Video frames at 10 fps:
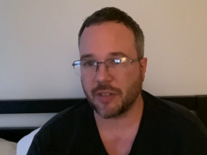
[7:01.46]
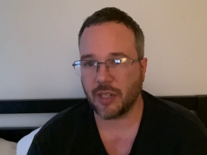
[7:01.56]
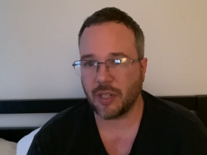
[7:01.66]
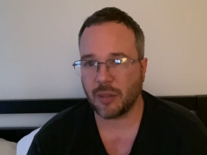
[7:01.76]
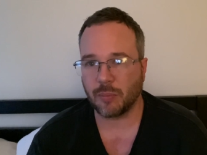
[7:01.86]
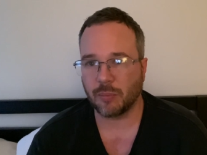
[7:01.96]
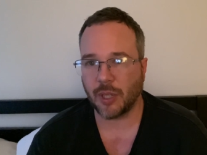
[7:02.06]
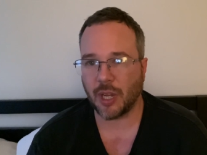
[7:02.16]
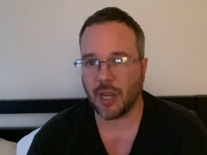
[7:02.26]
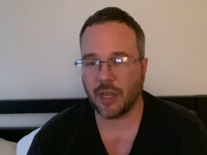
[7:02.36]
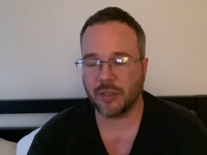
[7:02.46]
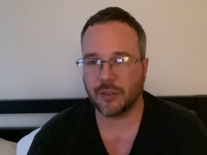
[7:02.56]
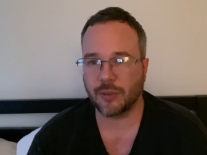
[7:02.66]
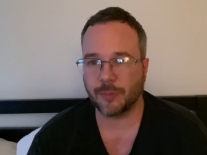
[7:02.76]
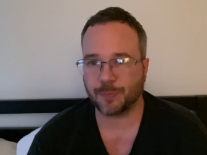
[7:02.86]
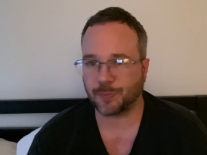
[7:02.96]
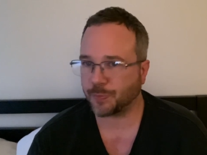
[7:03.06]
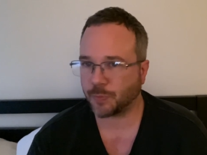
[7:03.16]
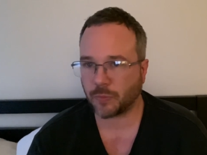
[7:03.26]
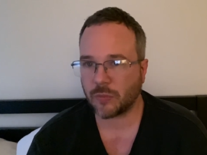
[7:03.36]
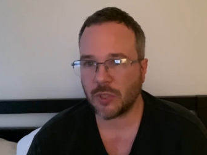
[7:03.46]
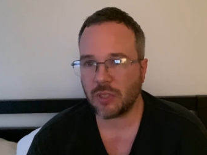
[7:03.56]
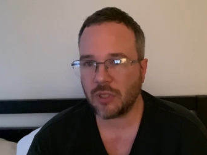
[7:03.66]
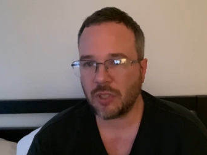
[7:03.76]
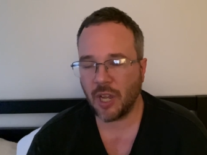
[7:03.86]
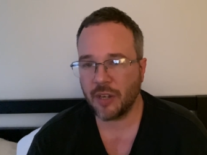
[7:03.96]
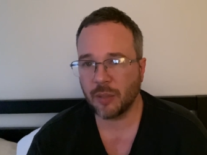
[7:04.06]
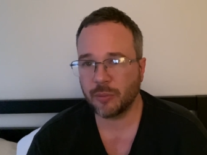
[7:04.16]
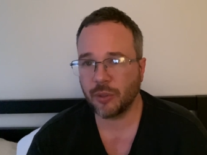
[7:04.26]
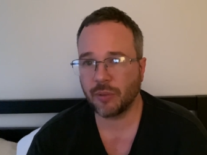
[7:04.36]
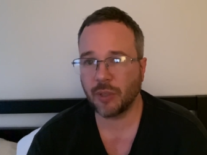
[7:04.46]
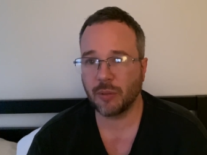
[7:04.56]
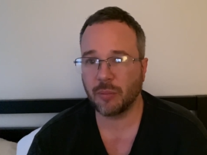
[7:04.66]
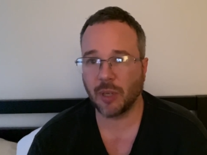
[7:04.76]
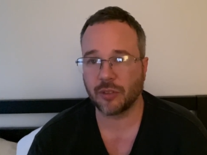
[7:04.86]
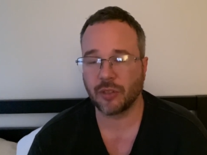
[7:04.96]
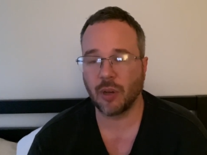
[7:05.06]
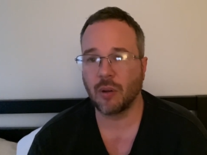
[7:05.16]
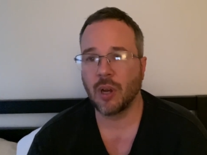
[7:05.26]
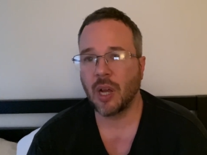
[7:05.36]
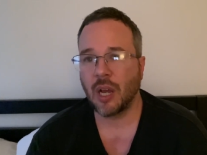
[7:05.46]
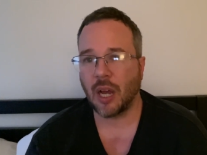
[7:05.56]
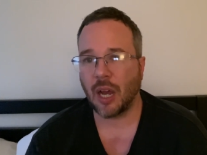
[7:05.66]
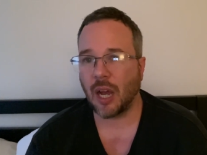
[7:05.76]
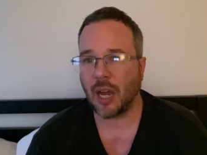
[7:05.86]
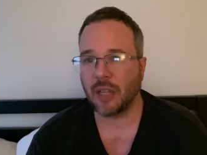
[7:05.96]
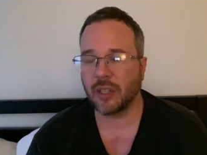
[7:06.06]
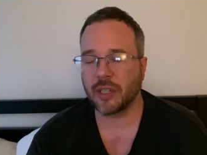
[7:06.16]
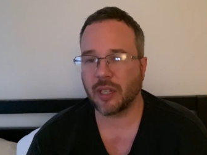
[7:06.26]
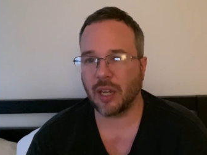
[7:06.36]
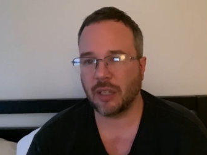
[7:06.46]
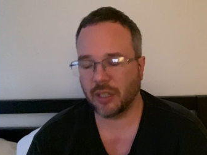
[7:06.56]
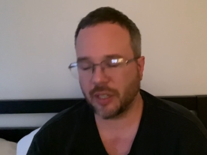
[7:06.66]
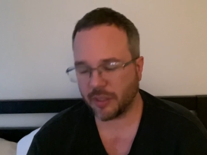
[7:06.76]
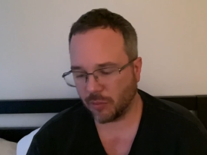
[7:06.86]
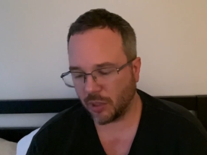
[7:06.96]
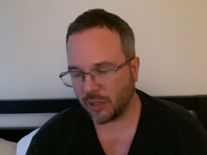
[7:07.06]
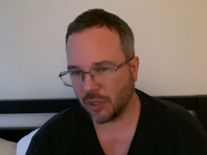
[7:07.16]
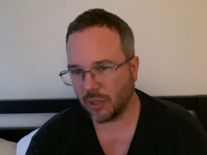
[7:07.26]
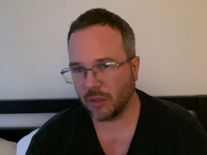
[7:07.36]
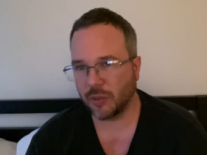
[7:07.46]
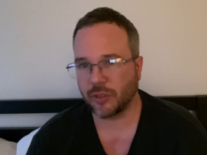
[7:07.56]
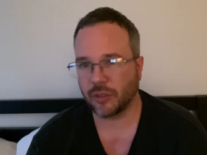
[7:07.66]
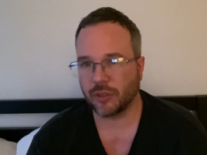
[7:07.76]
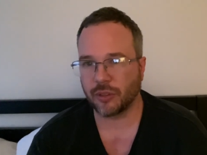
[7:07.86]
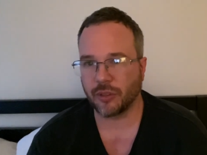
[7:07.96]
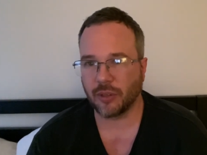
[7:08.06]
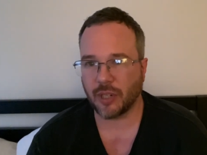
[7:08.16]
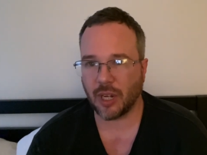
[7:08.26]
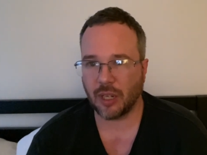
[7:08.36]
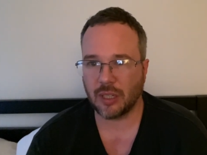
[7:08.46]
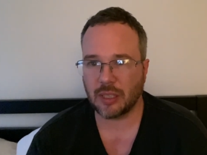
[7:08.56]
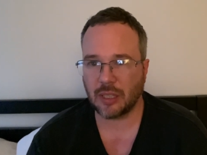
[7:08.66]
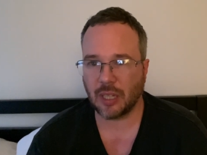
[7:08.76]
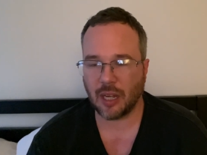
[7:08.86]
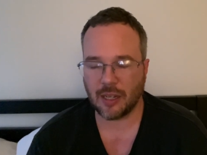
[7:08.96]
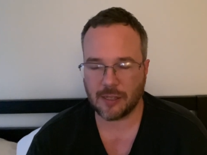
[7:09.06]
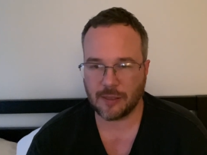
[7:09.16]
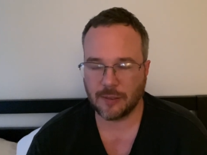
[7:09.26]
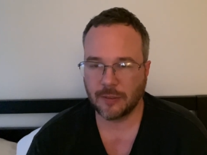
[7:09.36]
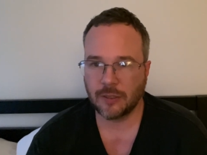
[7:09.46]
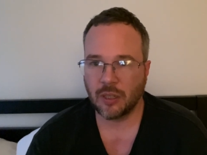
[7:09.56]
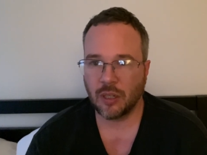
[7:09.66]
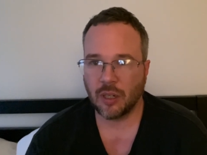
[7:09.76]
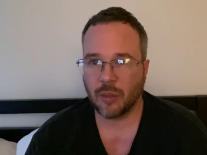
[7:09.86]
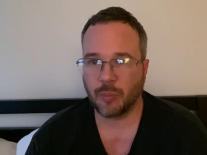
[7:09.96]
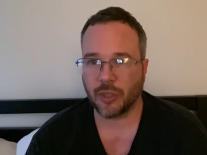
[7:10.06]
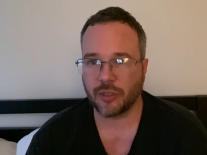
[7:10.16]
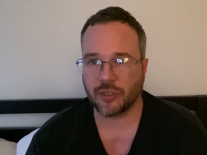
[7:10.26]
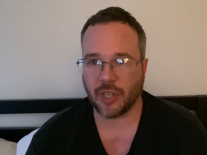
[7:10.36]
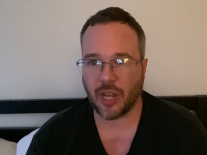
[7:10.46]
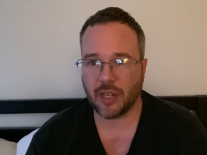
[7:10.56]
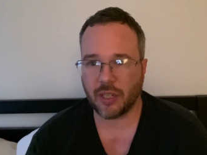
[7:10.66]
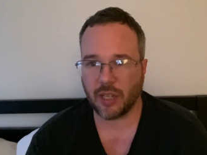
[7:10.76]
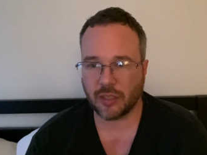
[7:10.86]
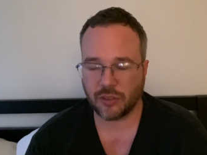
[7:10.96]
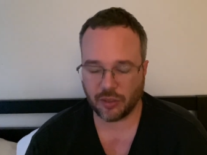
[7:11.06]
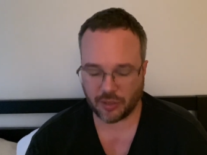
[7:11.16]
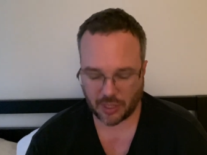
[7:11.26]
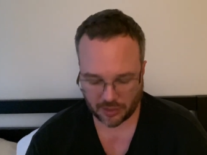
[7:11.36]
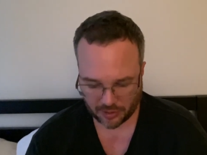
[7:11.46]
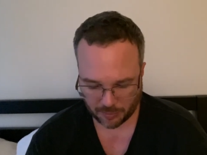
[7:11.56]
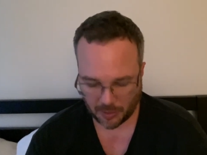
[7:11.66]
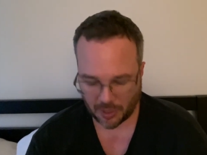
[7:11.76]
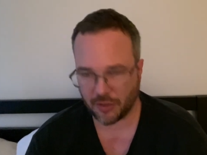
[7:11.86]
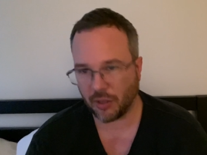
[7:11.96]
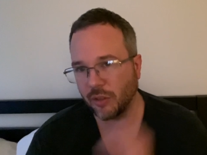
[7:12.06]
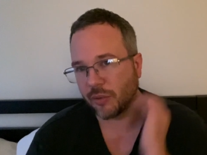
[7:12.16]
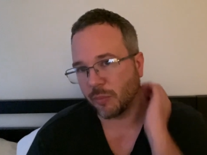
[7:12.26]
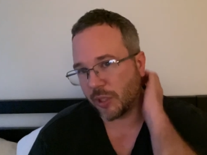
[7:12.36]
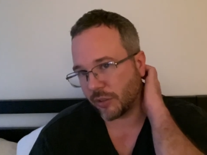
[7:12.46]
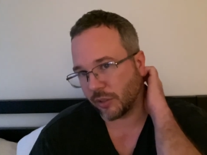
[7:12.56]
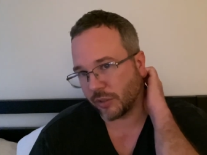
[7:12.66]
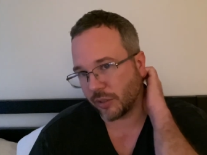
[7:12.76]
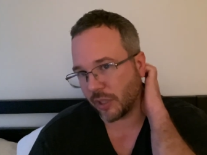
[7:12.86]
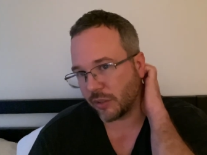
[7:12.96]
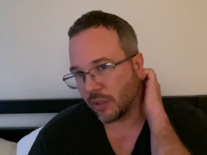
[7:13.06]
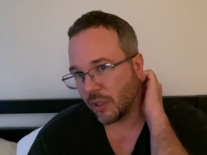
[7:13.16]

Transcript: team and end up doing really well. So I, I like I like what the Wizards are doing, uh, per se. And so that that's my thought on the Wizards. And